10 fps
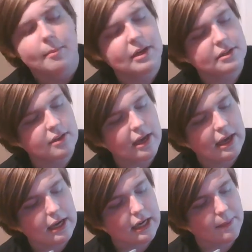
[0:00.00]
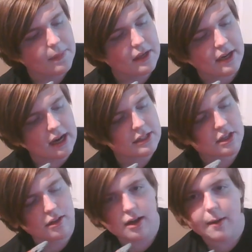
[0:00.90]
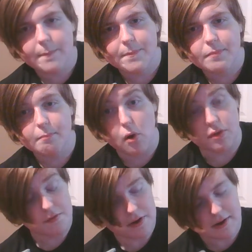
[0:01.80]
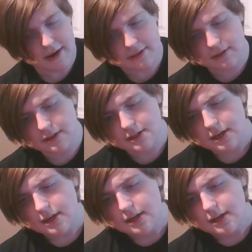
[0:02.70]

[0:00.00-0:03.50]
because like Godzilla, both of their Godzillas,